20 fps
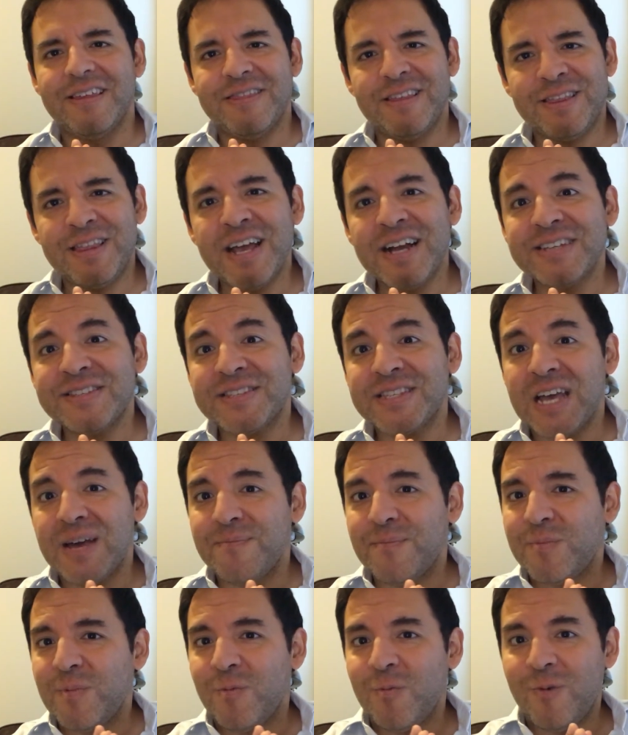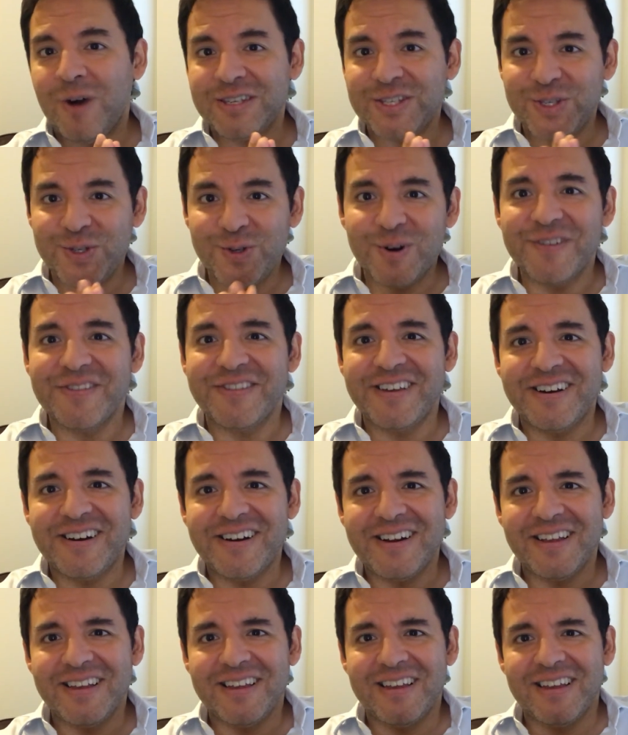The next step, once you are
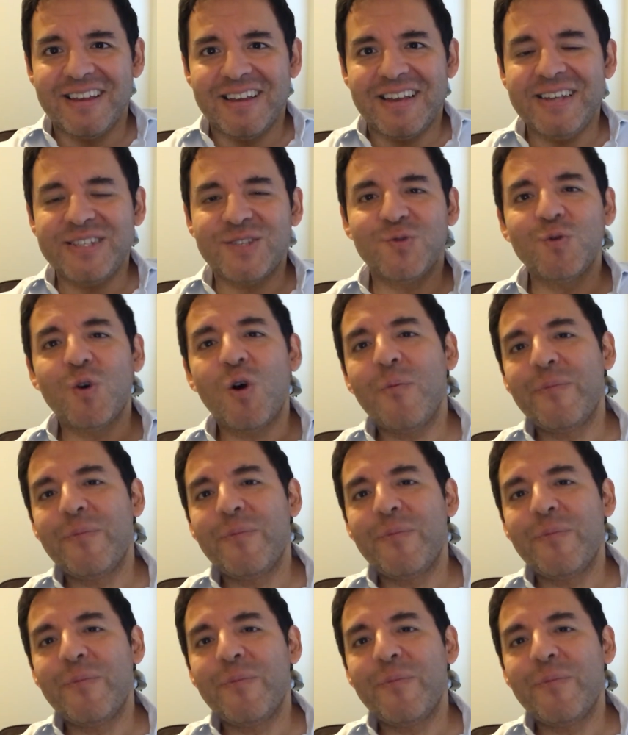there, is to